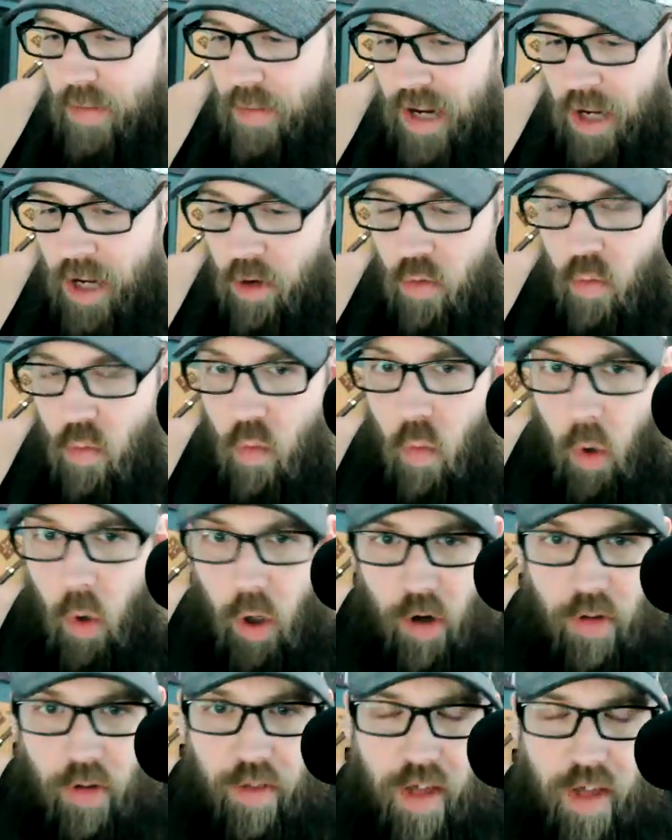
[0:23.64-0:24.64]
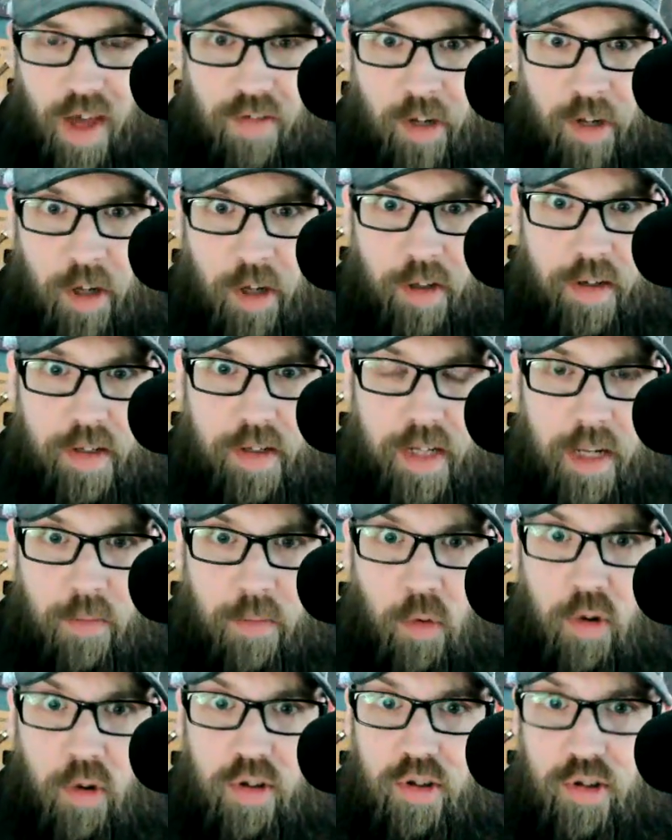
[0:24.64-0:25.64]
to being worth having on a team
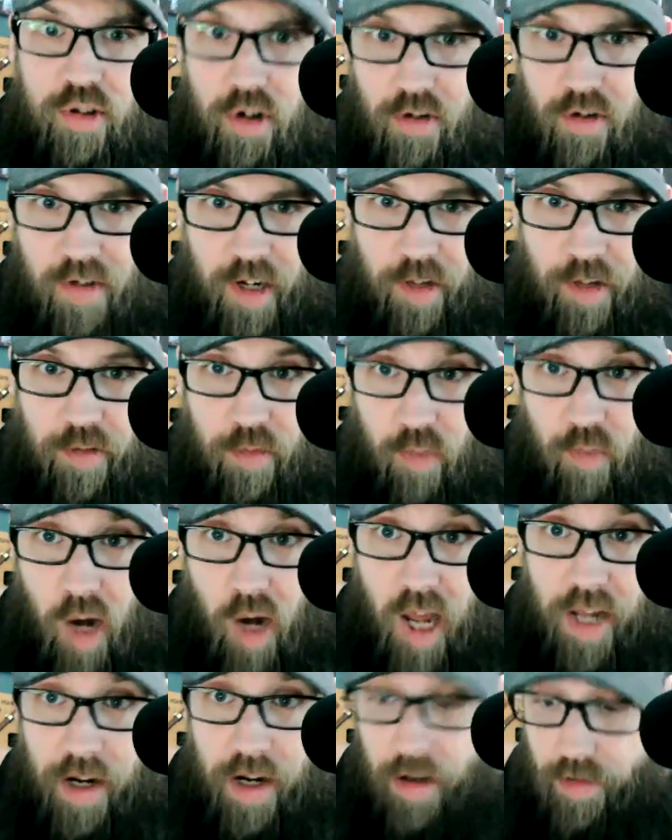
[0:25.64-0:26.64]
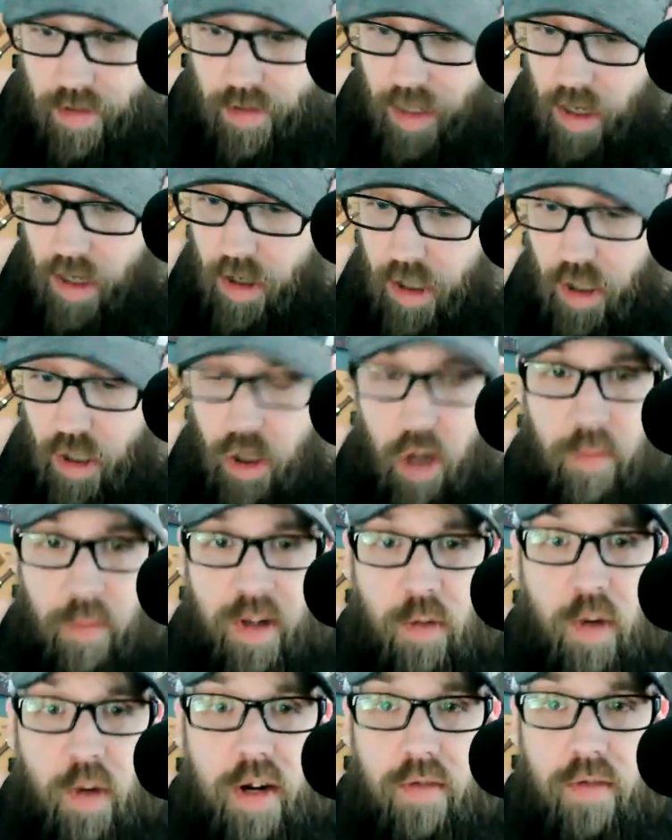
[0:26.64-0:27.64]
or deserving the ride. I don't care. You can call
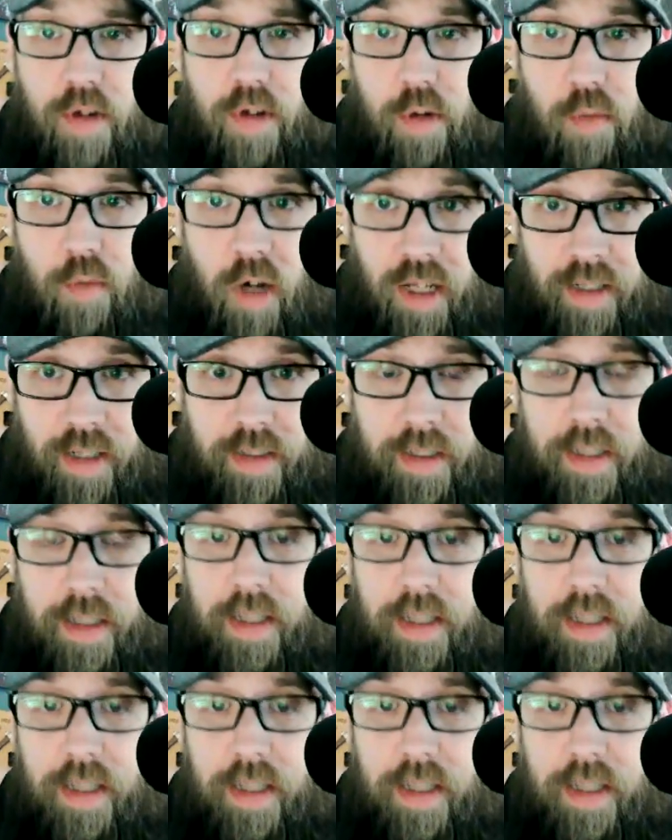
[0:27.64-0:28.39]
me whatever you want.